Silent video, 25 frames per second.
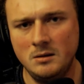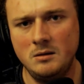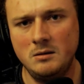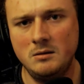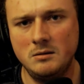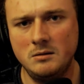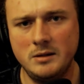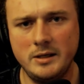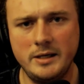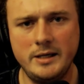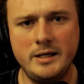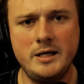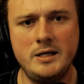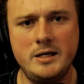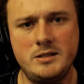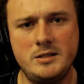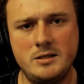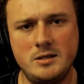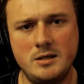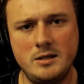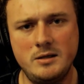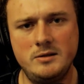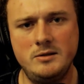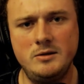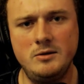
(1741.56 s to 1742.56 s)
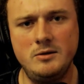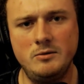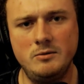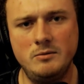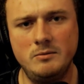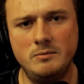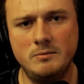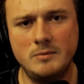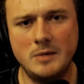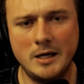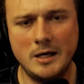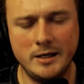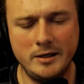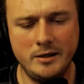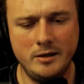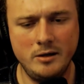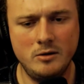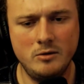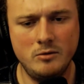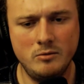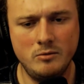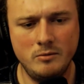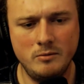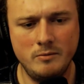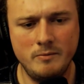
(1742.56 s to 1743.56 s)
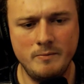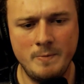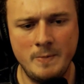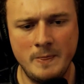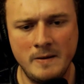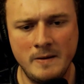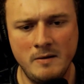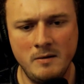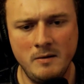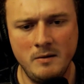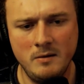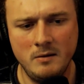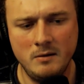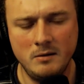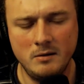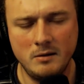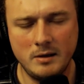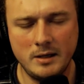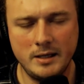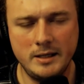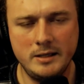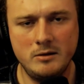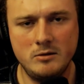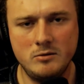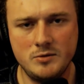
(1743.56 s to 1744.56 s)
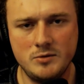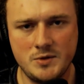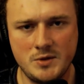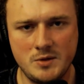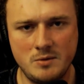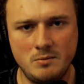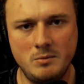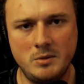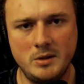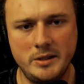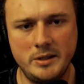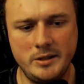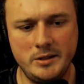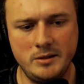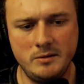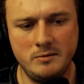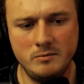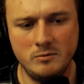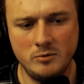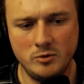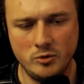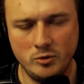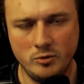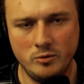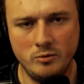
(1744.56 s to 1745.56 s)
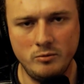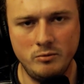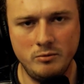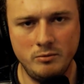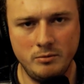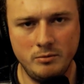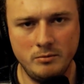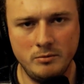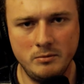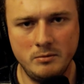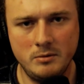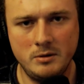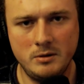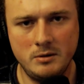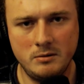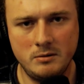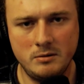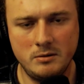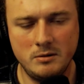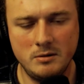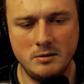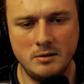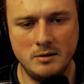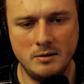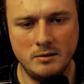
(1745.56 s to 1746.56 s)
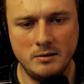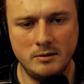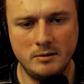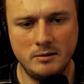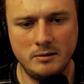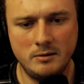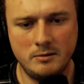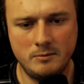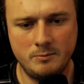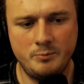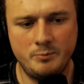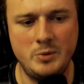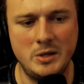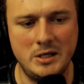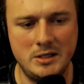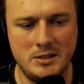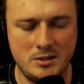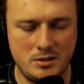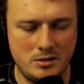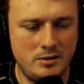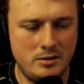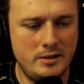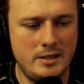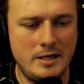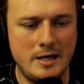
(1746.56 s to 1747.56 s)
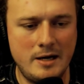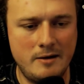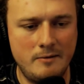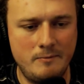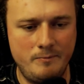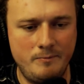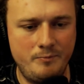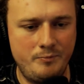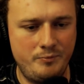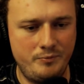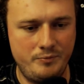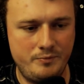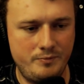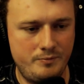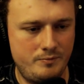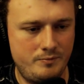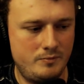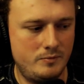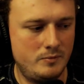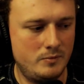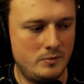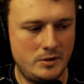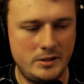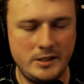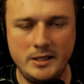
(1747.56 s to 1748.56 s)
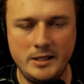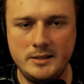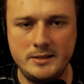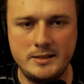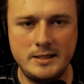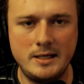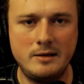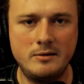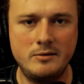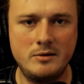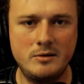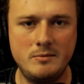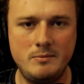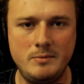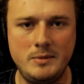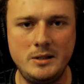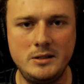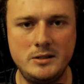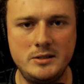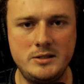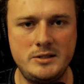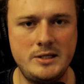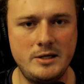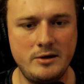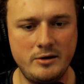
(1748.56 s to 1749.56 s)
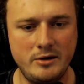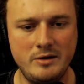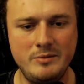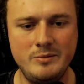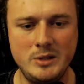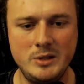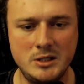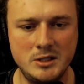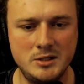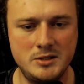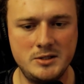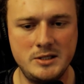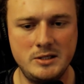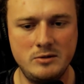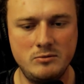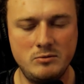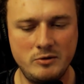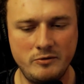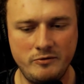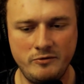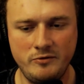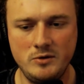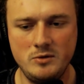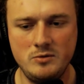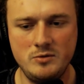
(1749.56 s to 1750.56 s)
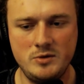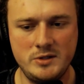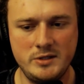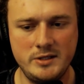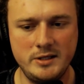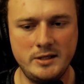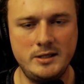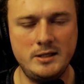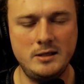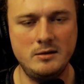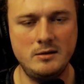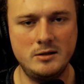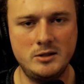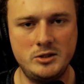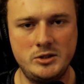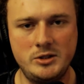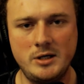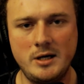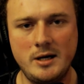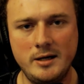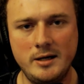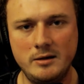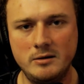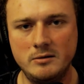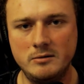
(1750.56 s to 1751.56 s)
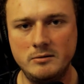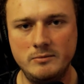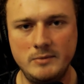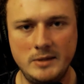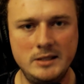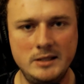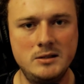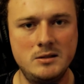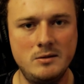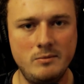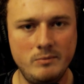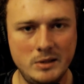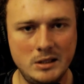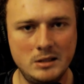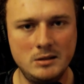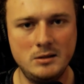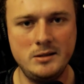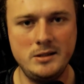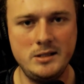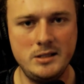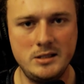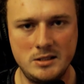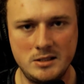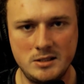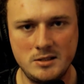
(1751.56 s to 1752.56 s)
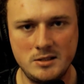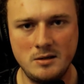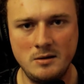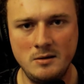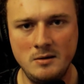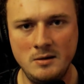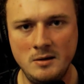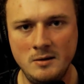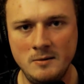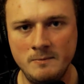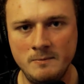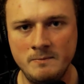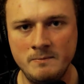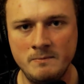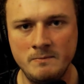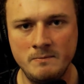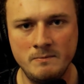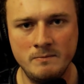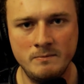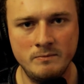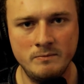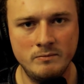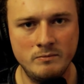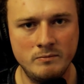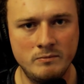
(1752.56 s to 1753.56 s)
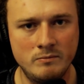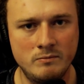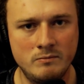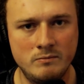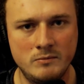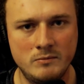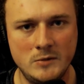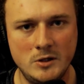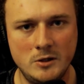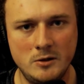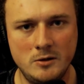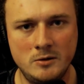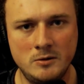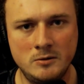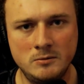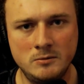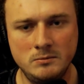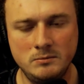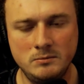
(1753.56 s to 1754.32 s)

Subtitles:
Like I said, dude, I know somebody who basically got kicked out of the military because he refused to kill a child in the Middle East. You know?